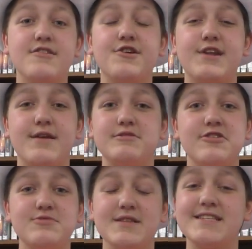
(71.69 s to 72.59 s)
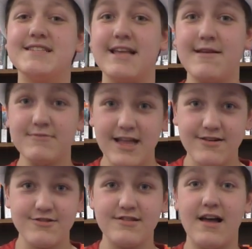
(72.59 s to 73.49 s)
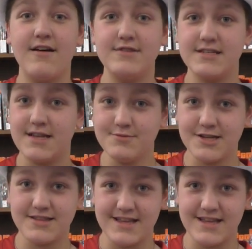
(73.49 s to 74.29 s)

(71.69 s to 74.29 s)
Their name starts with the same letter of the subject